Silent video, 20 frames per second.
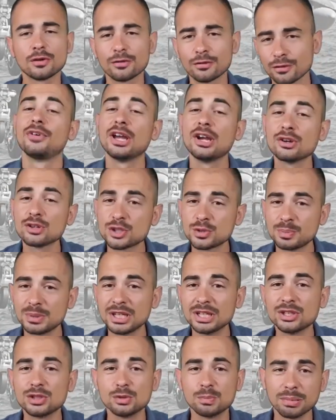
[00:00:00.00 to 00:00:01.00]
of
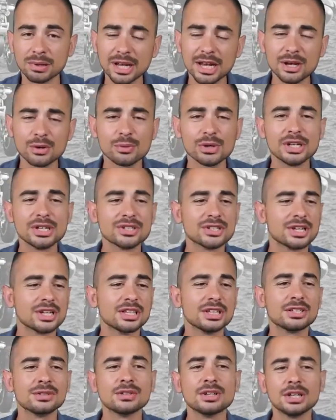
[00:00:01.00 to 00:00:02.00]
airspeed to play with,
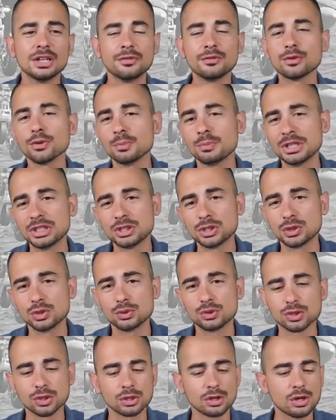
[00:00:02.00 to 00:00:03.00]
and if you're a bit
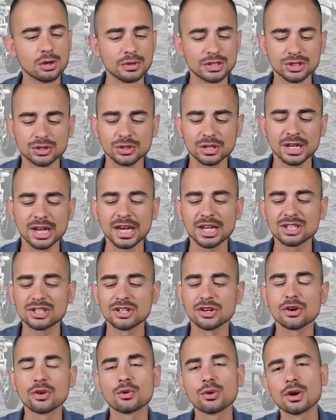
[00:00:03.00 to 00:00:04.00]
too slow, it's okay.
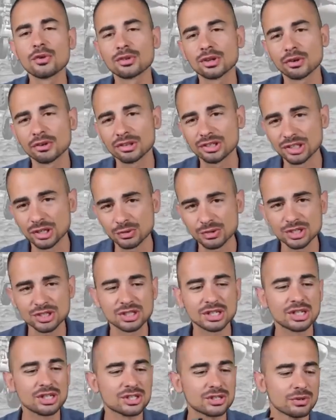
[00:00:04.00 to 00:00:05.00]
The aircraft
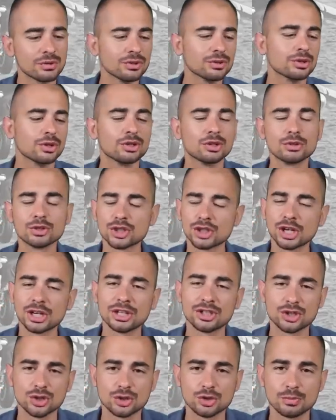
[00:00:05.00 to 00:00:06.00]
characteristics aren't going to
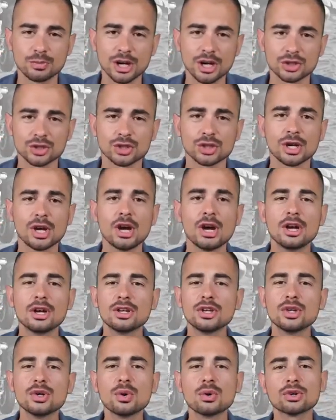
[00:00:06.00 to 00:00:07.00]
change too much.
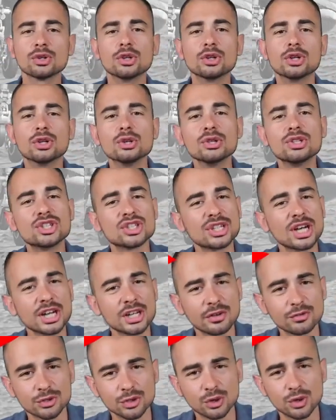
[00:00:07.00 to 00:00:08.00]
You're on the good
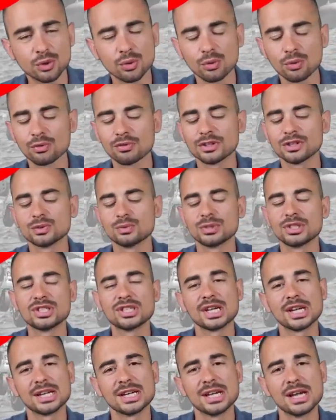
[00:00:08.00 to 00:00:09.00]
side of the curve, as we
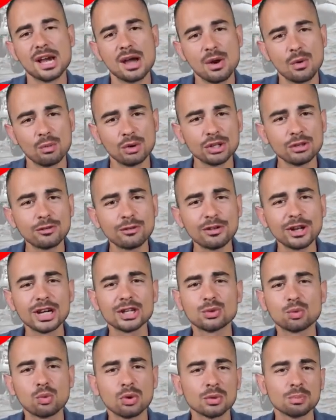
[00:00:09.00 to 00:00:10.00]
say. When you fly
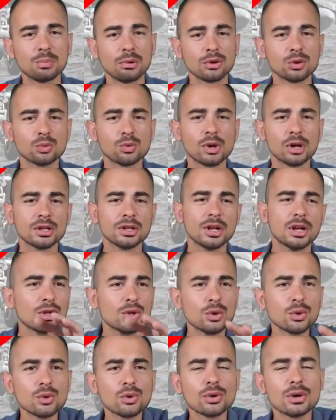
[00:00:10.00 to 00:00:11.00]
at 1.1,
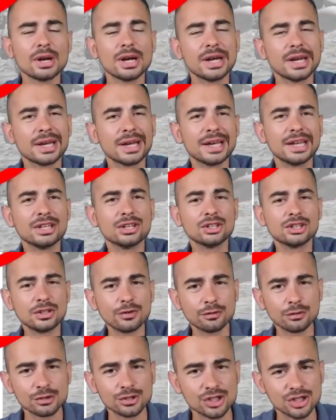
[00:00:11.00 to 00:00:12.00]
you're in a
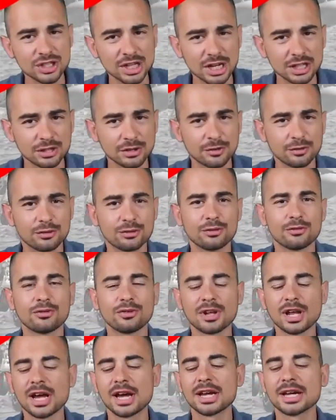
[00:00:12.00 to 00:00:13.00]
different state of
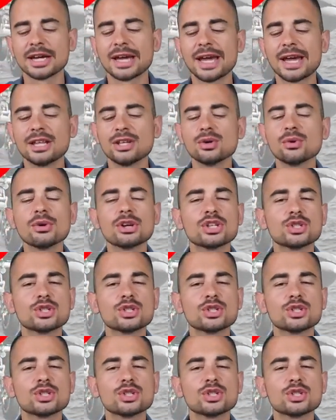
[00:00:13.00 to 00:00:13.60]
flying and you're